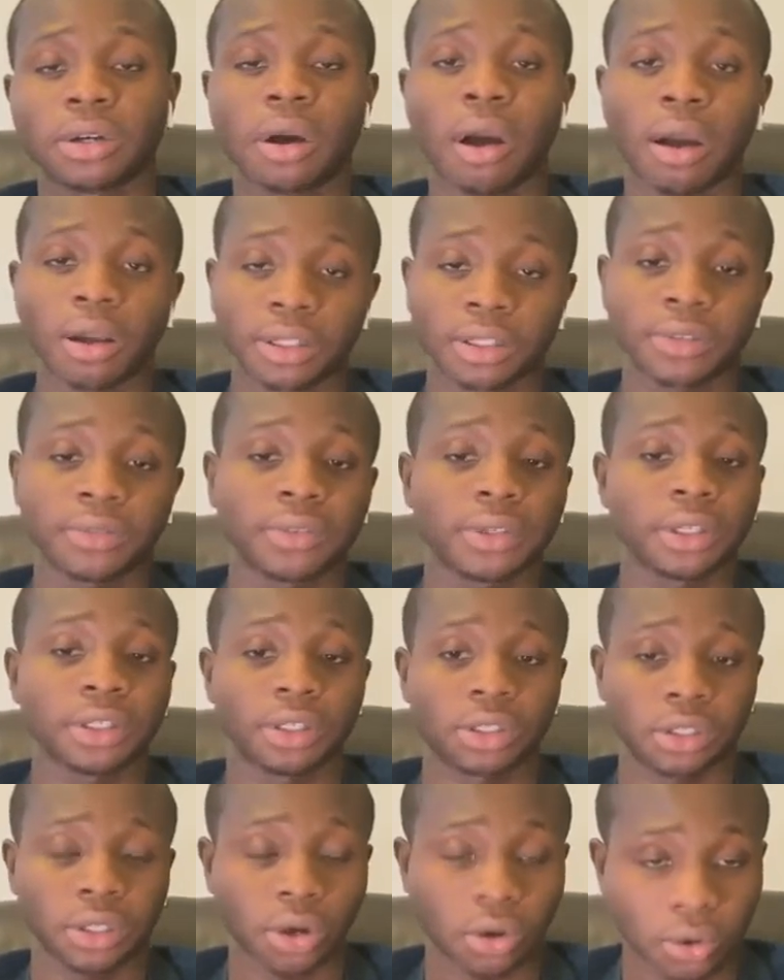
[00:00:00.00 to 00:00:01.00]
cost of
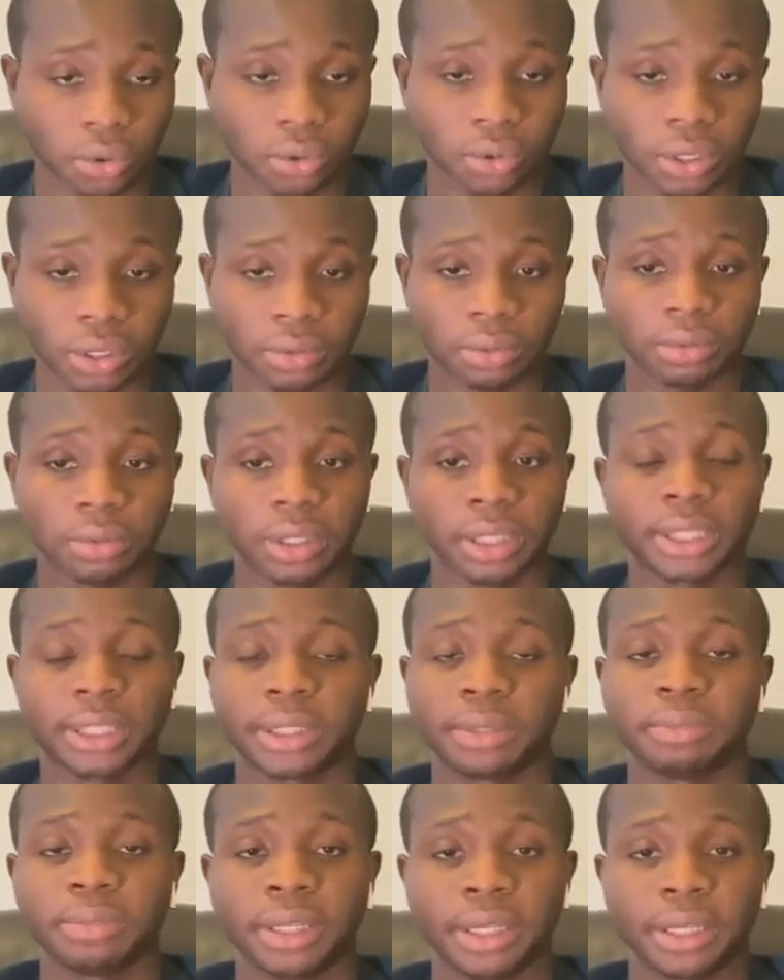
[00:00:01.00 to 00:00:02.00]
goods sold,
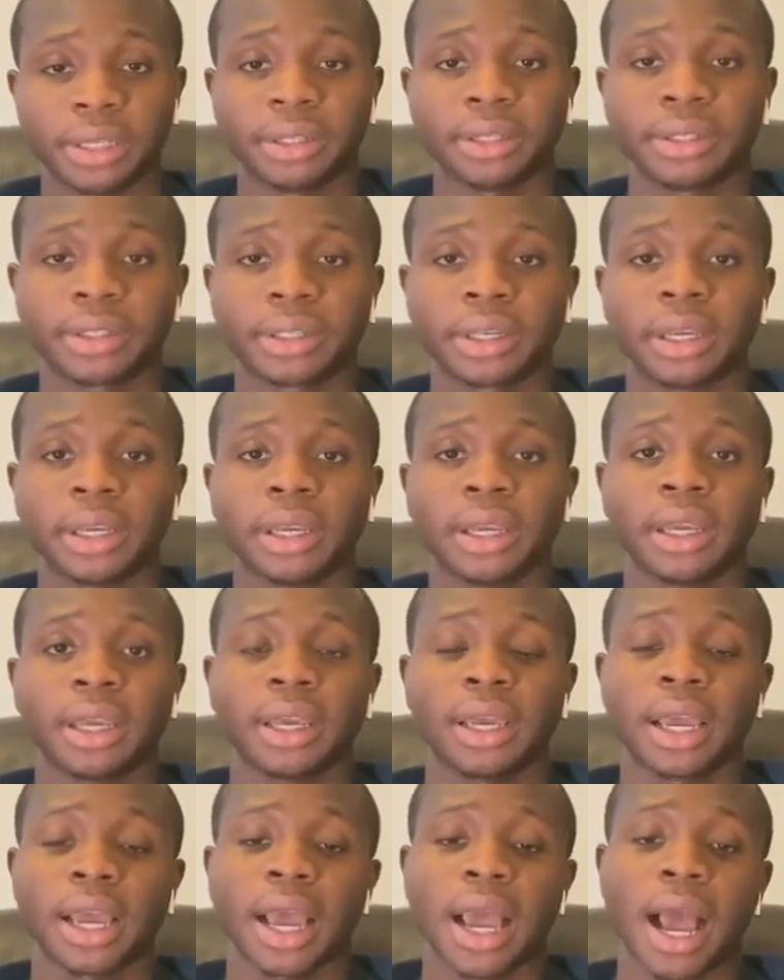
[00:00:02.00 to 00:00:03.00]
which means
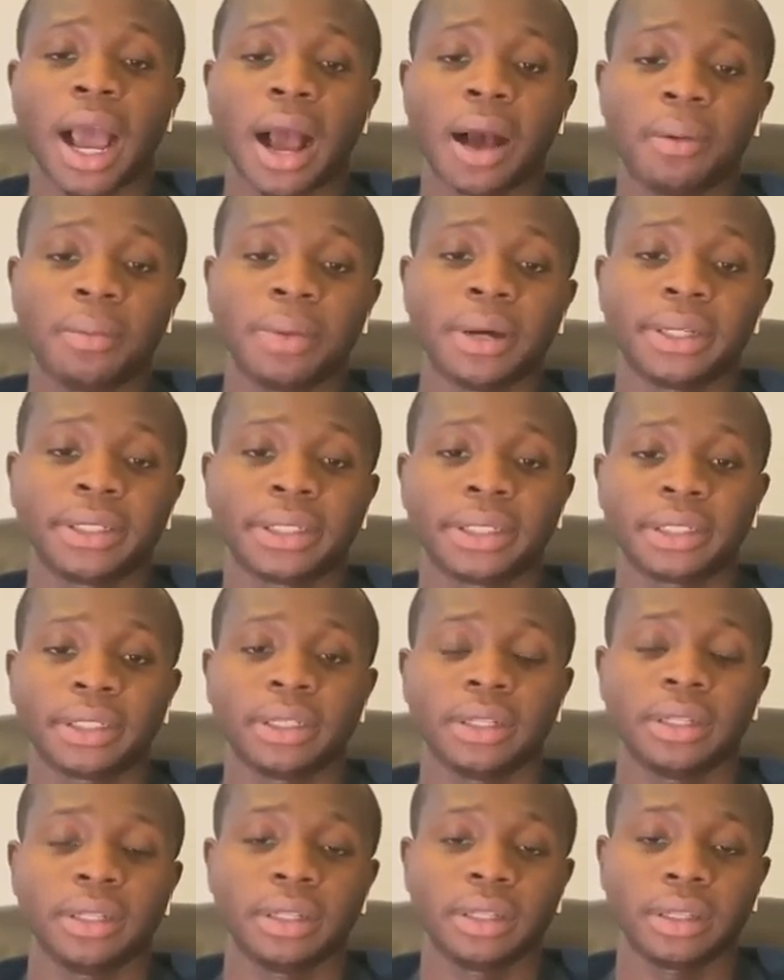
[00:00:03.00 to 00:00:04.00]
how much,
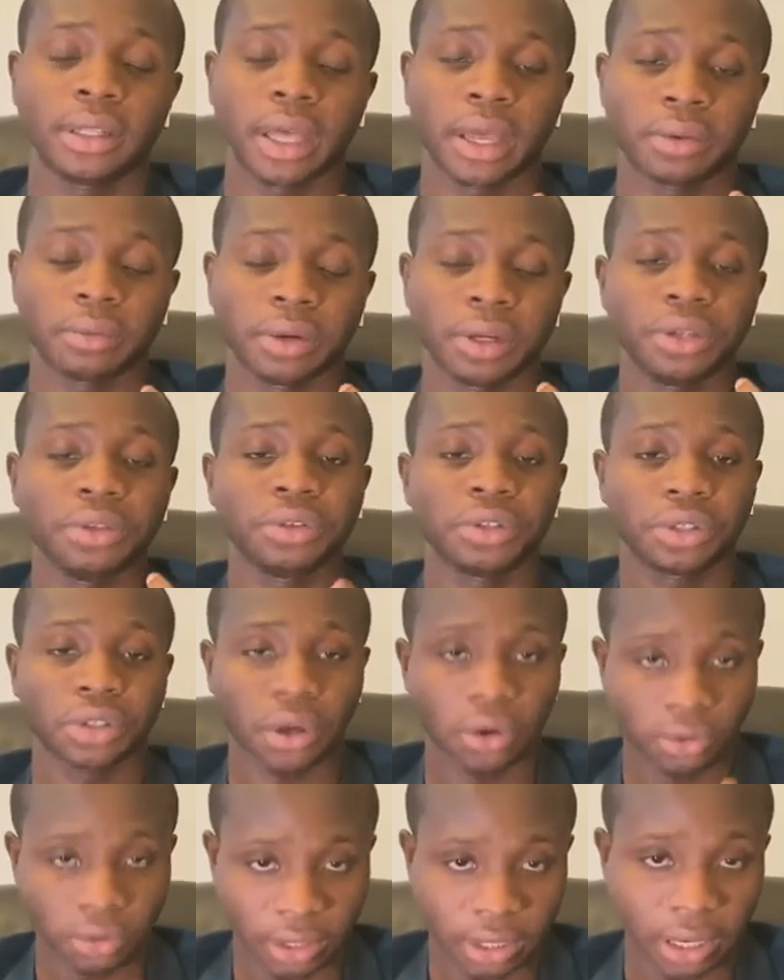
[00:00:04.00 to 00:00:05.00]
like when you
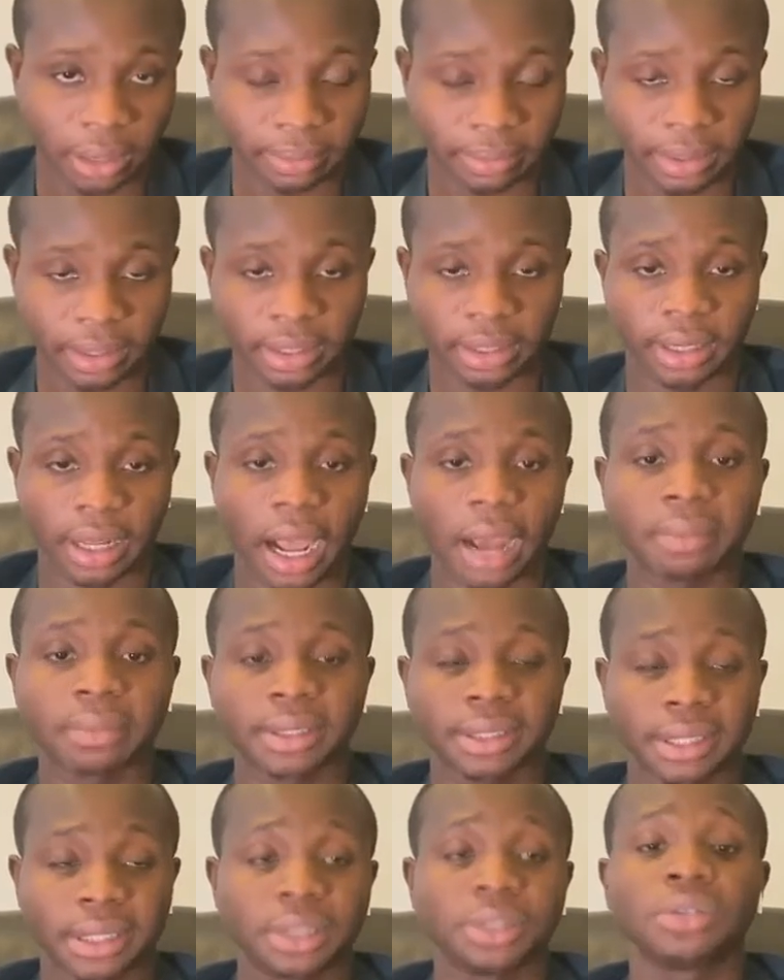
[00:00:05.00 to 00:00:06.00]
sold something, how
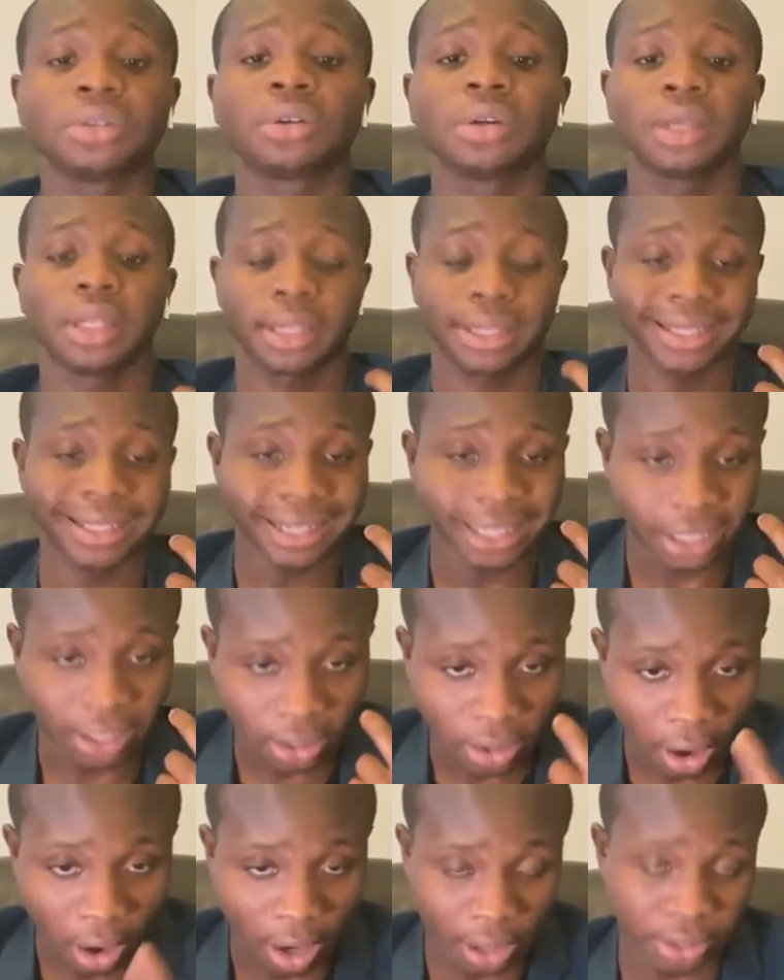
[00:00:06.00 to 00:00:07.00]
much did
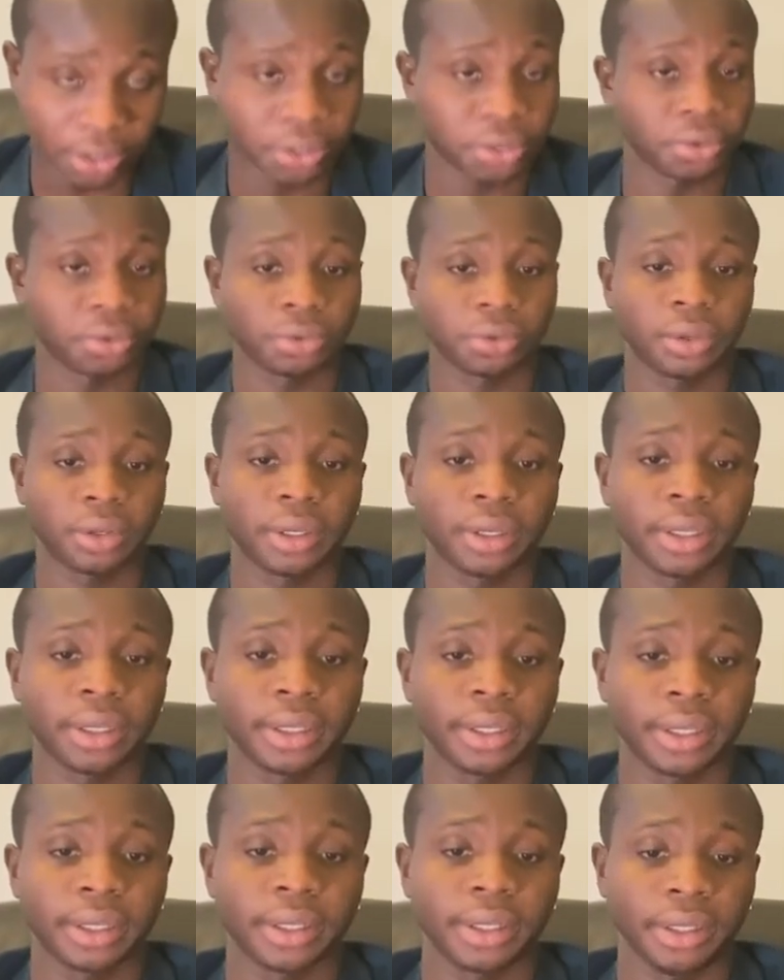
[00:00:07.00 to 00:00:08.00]
it cost you
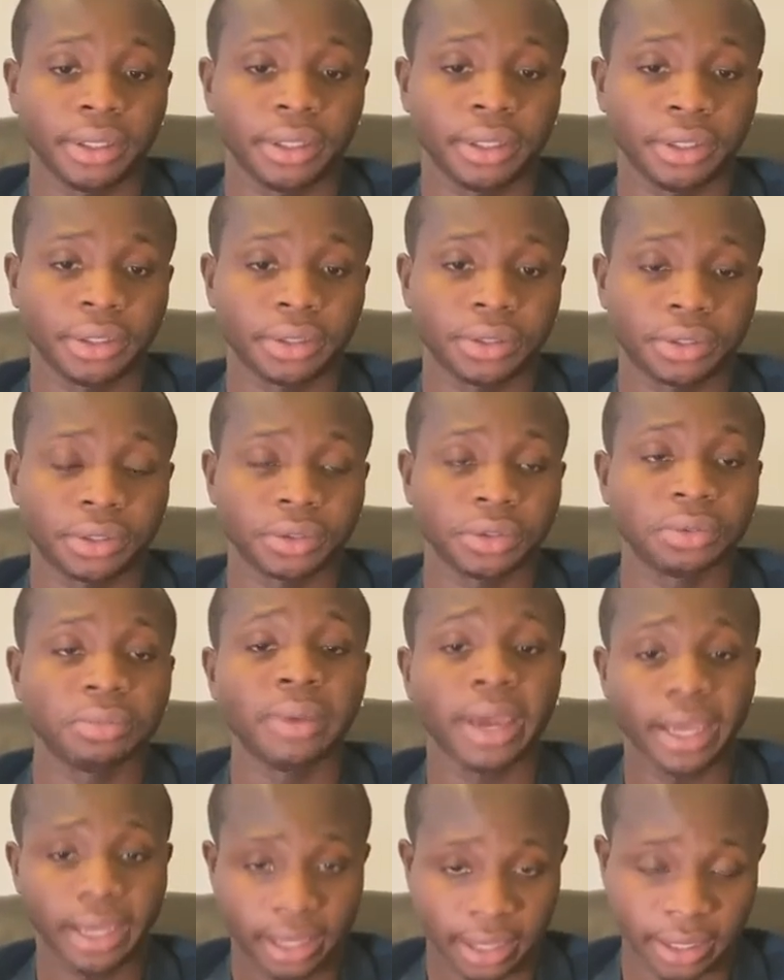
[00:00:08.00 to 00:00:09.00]
to
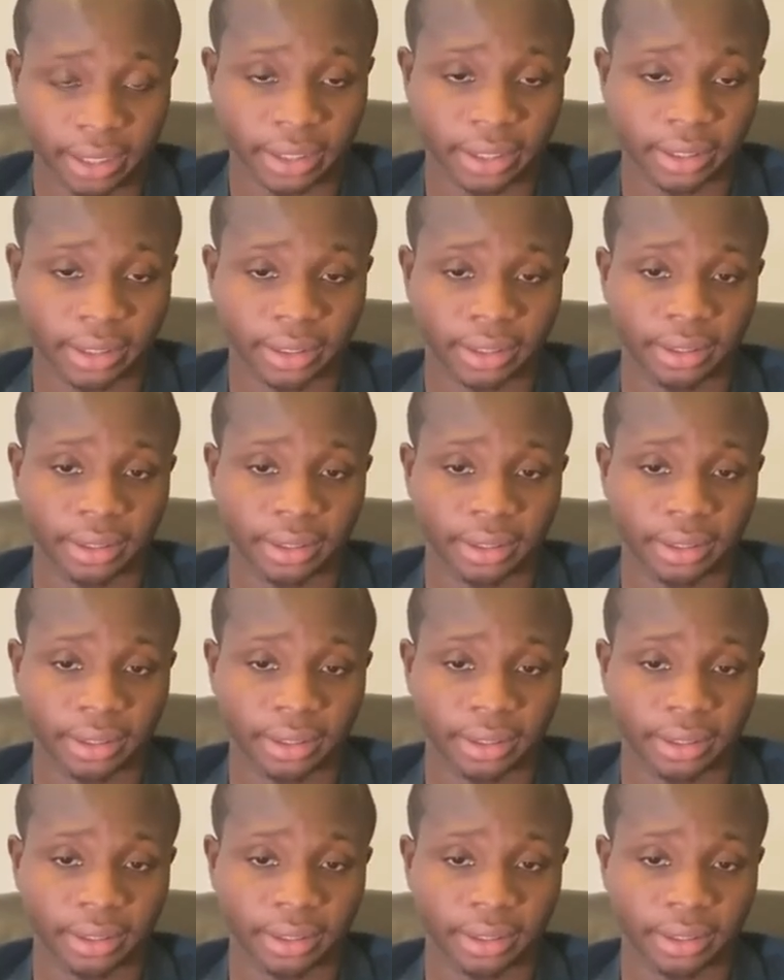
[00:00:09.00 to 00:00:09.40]
make it?